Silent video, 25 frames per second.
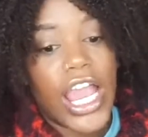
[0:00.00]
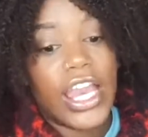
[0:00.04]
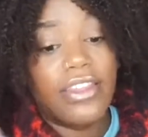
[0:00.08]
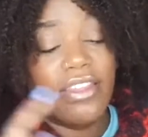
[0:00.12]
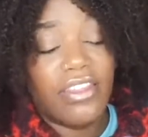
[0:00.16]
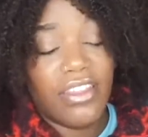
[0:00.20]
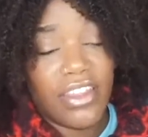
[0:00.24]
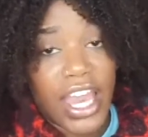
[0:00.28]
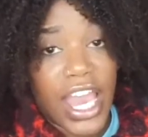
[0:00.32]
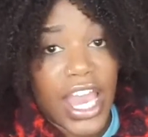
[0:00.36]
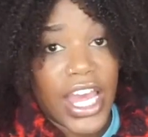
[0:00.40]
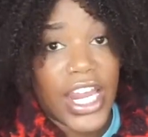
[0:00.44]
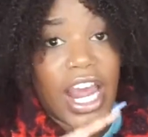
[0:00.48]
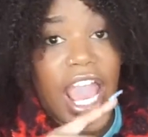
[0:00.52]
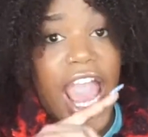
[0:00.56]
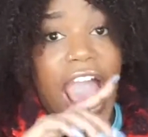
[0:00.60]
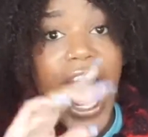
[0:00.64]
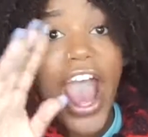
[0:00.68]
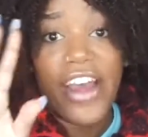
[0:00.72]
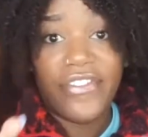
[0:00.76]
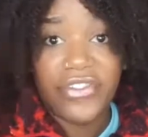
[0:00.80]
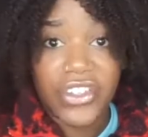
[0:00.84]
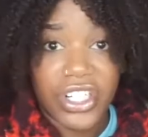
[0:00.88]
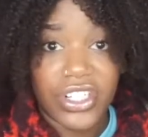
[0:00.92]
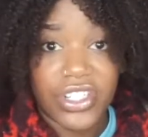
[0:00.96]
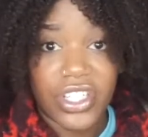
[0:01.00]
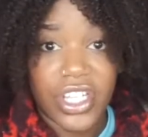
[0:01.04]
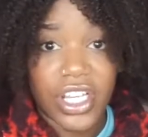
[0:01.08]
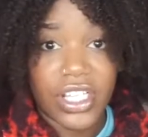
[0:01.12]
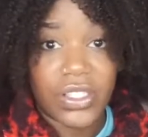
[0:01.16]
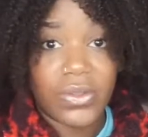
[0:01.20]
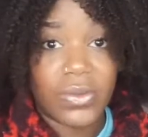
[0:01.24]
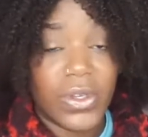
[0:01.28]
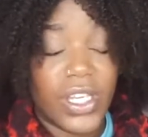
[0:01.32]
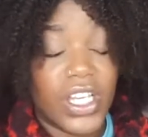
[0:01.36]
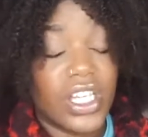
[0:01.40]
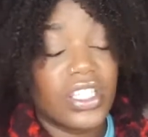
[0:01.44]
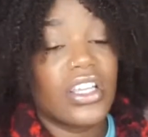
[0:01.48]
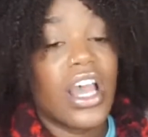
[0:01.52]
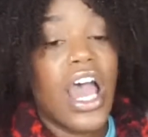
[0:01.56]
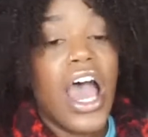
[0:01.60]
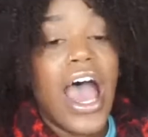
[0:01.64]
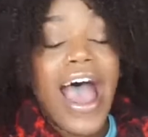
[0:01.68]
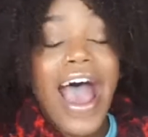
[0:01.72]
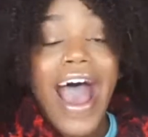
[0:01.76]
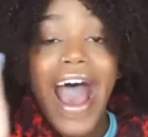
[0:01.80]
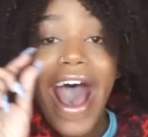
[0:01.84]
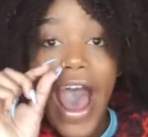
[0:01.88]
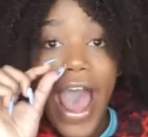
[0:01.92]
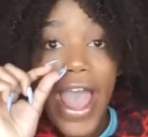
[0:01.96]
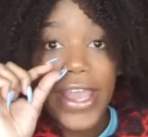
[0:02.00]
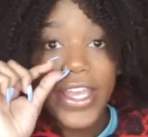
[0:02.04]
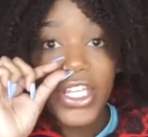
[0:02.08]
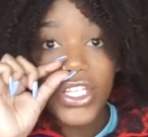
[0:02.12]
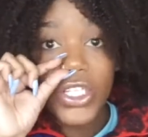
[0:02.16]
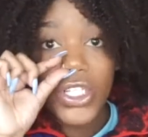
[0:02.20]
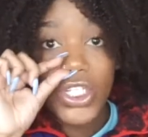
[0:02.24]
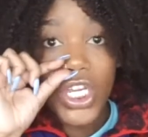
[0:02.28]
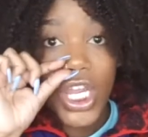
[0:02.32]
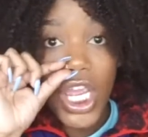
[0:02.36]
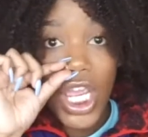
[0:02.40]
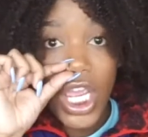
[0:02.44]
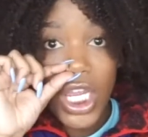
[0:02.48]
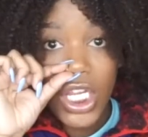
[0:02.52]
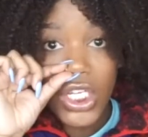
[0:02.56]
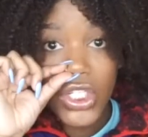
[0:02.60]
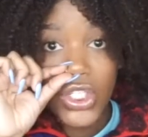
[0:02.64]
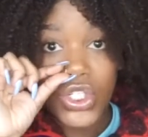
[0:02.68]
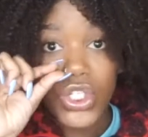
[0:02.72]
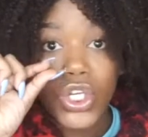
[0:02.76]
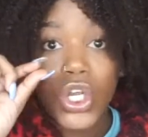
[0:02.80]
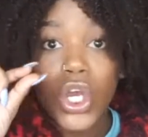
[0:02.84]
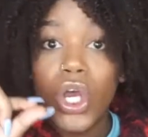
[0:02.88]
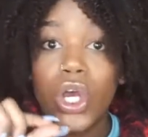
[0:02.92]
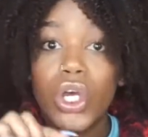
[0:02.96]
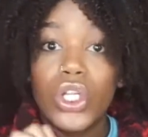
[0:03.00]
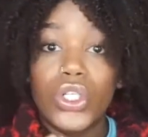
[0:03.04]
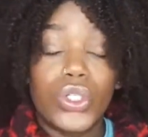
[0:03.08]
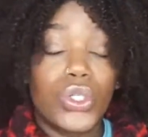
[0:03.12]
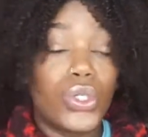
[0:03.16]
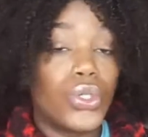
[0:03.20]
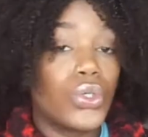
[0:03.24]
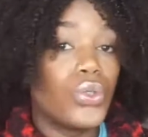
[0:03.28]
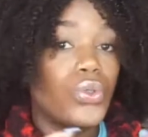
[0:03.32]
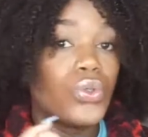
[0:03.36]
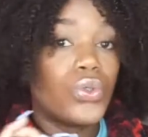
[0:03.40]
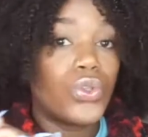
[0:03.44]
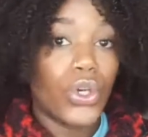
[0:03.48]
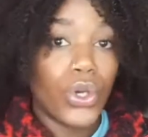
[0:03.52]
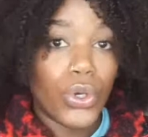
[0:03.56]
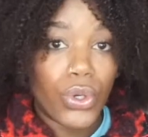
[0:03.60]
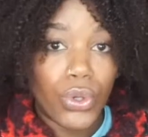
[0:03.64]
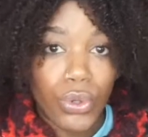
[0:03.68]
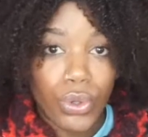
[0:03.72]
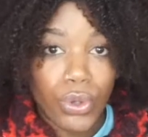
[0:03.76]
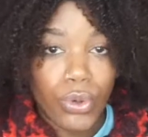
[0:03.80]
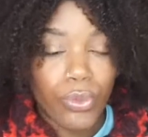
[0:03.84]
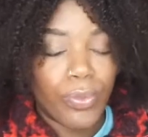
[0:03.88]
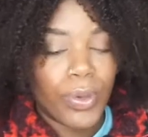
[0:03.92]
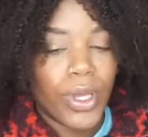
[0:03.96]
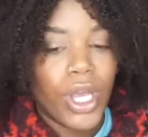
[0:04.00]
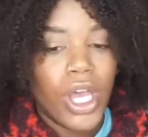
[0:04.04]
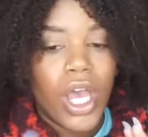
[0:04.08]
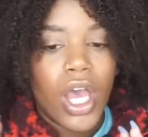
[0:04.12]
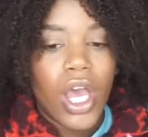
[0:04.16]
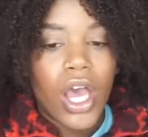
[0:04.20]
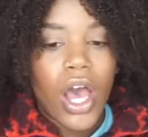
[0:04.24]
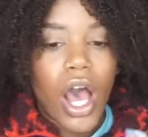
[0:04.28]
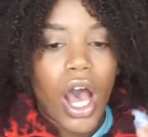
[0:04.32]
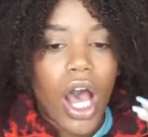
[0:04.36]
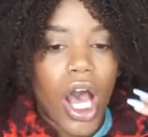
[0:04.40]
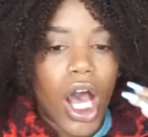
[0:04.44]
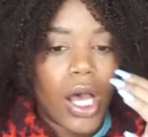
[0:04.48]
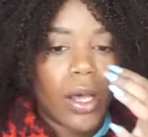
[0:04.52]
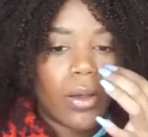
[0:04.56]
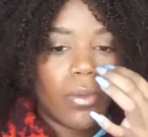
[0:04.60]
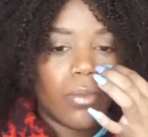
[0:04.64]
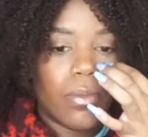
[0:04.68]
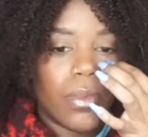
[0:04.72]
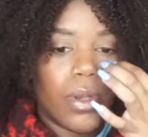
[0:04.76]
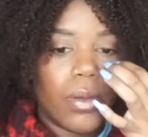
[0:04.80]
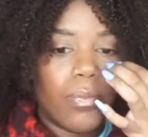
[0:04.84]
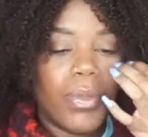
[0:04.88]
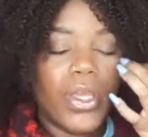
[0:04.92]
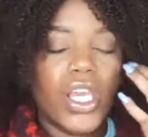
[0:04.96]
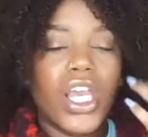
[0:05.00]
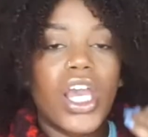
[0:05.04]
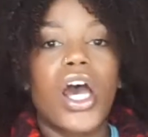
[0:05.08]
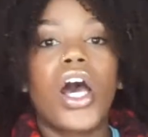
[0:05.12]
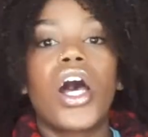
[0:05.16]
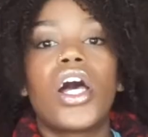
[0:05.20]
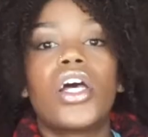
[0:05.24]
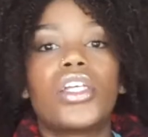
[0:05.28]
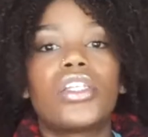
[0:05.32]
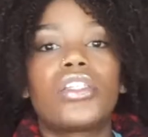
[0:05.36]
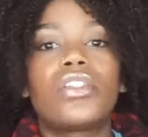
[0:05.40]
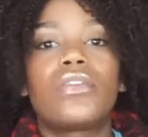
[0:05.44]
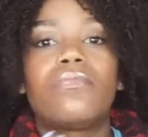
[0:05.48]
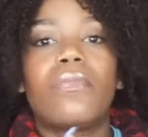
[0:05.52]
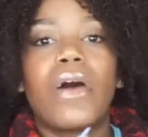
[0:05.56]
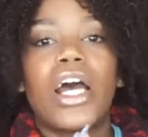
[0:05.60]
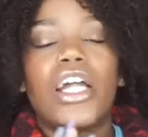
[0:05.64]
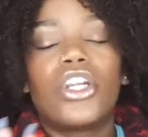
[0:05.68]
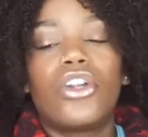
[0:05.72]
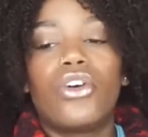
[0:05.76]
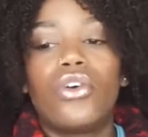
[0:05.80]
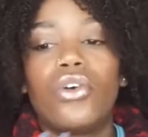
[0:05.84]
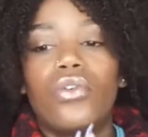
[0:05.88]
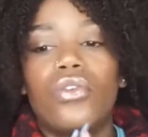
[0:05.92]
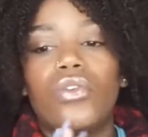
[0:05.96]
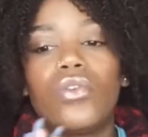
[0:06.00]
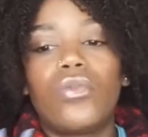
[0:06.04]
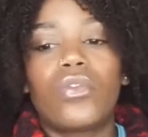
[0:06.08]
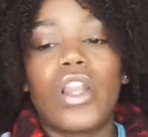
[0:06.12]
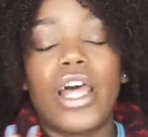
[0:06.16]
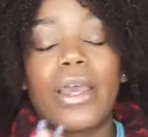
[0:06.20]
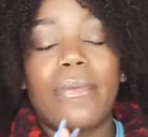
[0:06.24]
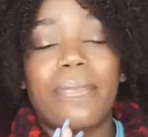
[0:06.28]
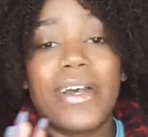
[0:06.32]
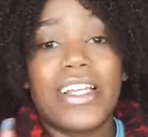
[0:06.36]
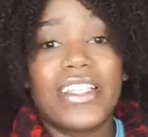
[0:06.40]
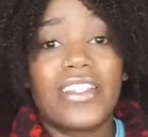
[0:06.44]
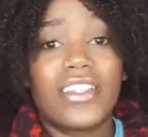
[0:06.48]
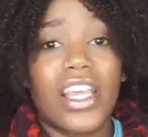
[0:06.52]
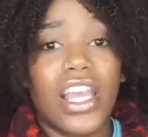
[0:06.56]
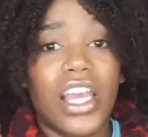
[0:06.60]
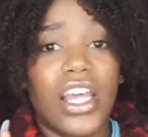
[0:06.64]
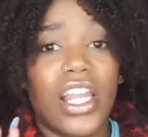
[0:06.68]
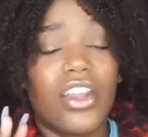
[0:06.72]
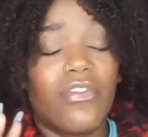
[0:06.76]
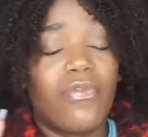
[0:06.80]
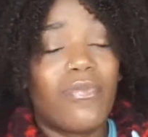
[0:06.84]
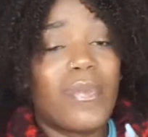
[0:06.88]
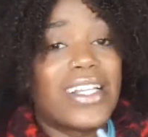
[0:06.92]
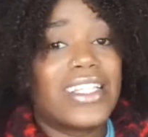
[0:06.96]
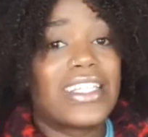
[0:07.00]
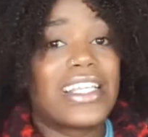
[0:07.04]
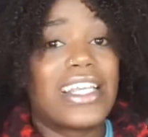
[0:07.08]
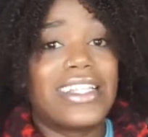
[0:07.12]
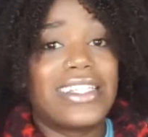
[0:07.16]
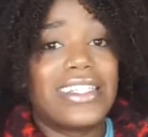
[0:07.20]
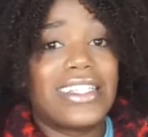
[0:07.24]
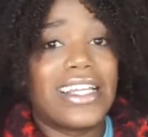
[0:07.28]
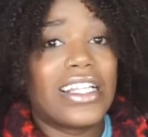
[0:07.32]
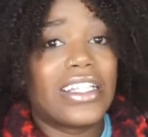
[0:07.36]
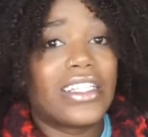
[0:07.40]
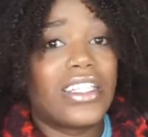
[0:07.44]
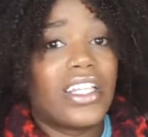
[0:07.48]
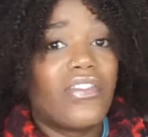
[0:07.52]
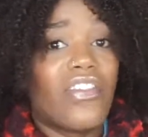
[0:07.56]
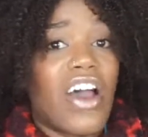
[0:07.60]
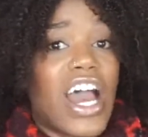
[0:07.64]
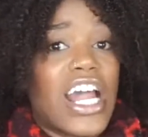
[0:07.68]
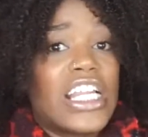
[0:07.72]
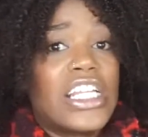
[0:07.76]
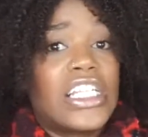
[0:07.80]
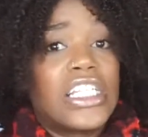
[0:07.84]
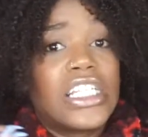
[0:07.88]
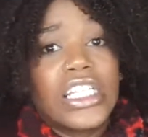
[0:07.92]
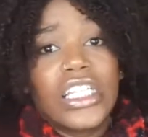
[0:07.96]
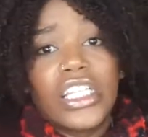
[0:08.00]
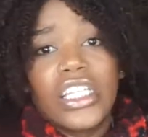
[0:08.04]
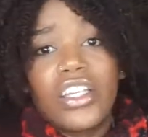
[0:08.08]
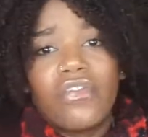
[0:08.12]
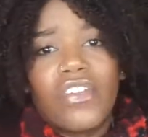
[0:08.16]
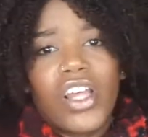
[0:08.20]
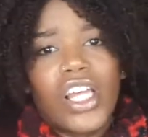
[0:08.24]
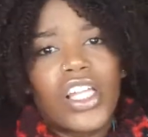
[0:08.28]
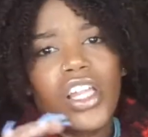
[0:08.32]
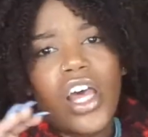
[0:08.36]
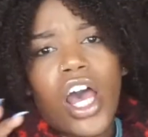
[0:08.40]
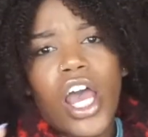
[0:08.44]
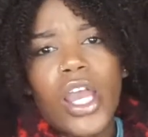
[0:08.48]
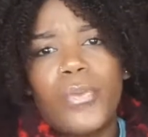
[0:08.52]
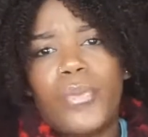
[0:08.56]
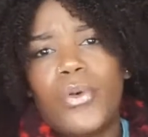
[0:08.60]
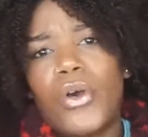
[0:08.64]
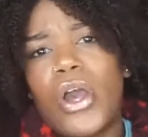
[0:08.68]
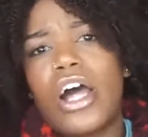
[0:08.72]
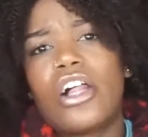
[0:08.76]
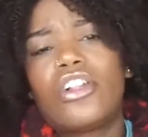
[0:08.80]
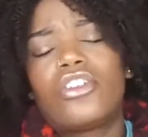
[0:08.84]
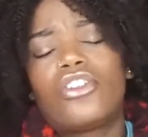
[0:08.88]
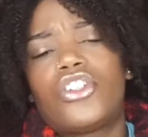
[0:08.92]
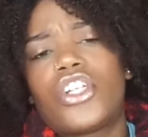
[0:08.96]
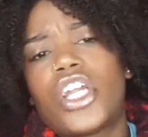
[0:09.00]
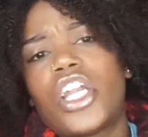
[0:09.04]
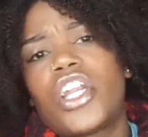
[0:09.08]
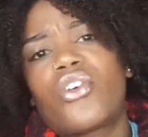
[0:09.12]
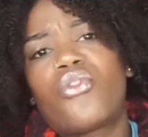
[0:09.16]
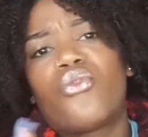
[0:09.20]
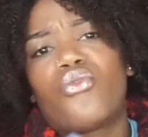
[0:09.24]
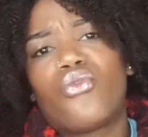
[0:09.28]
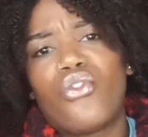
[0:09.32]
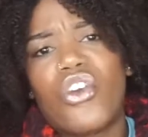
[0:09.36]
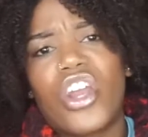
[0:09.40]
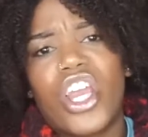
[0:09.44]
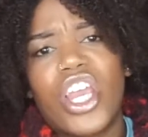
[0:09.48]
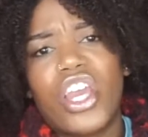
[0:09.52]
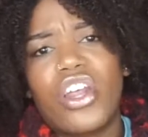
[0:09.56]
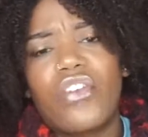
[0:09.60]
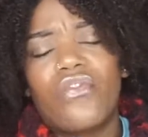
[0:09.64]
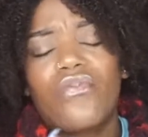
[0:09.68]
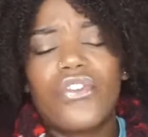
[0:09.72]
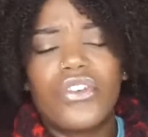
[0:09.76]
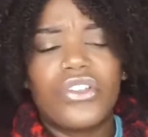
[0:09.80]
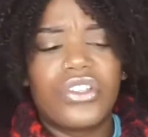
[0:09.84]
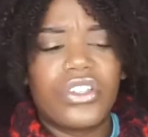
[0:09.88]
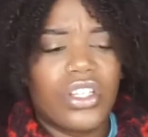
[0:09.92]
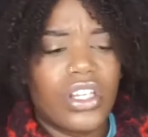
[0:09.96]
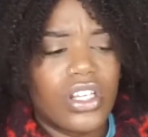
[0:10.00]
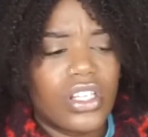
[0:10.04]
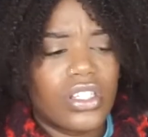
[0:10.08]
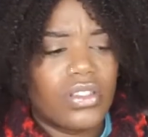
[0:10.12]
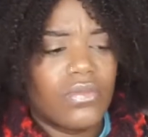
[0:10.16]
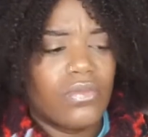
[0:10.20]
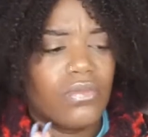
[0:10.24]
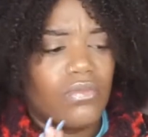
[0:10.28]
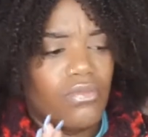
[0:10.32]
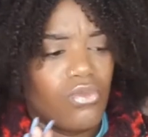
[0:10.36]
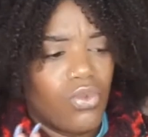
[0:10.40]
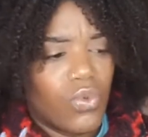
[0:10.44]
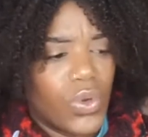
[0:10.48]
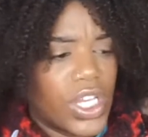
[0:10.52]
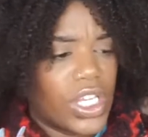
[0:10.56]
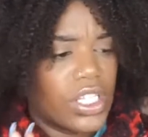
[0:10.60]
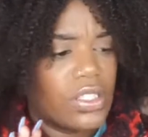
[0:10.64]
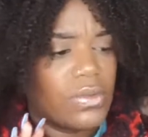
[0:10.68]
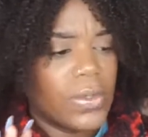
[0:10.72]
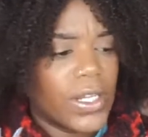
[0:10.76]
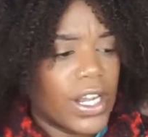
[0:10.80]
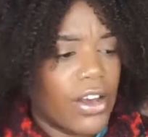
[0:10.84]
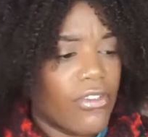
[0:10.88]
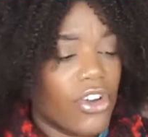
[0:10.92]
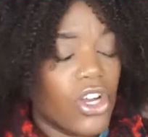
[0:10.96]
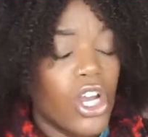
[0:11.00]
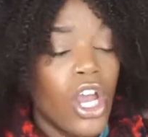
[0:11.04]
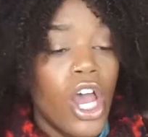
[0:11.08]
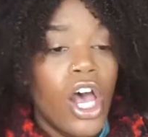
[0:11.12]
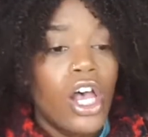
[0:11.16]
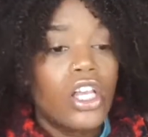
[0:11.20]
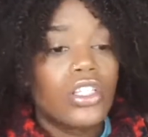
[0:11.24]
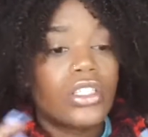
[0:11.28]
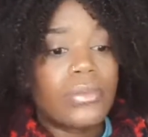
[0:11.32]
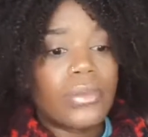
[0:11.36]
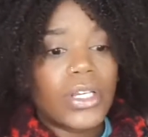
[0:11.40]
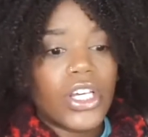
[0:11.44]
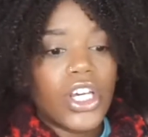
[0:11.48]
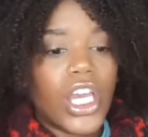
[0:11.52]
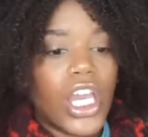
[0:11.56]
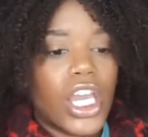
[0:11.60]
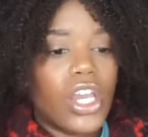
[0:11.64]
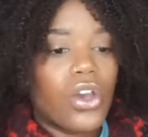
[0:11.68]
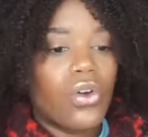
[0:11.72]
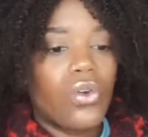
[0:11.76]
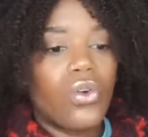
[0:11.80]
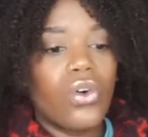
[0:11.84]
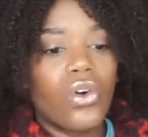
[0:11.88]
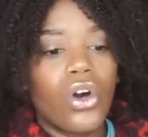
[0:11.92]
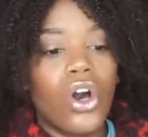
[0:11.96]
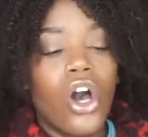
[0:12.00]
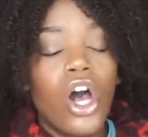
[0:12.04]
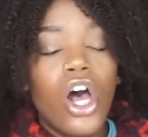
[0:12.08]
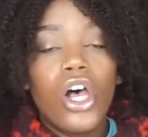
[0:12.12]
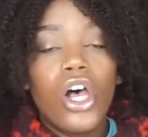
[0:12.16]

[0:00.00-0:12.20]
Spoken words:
And then after 6 weeks, I can change to the hoop because my nose, like my skin, if my skin's sensitive, I need to leave like the hypoallergenic ring in for 6 weeks, whatever. So I'm like, okay, cool.